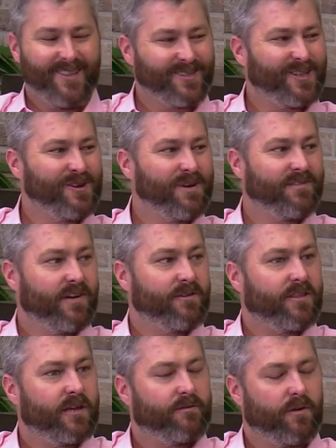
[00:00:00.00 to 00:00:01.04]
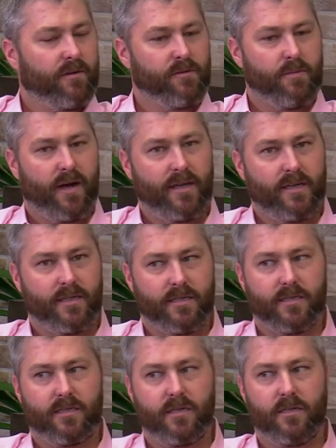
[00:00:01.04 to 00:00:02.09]
there's a little bit of everything for right, everybody. Right.
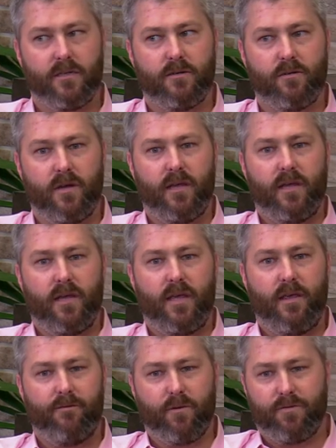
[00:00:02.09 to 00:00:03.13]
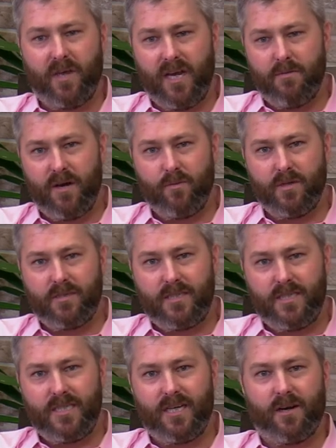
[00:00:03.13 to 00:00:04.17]
And so if you're thinking about
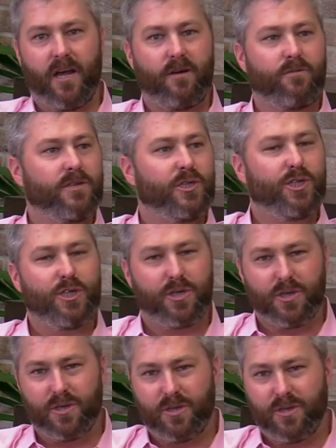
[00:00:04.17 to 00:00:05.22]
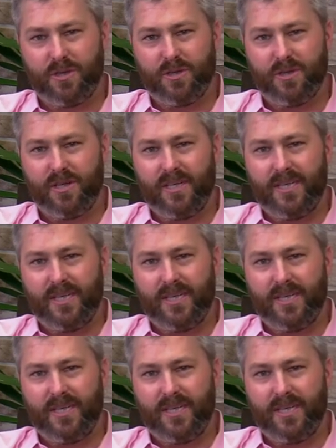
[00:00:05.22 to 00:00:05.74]
whiskey and you're not really sure,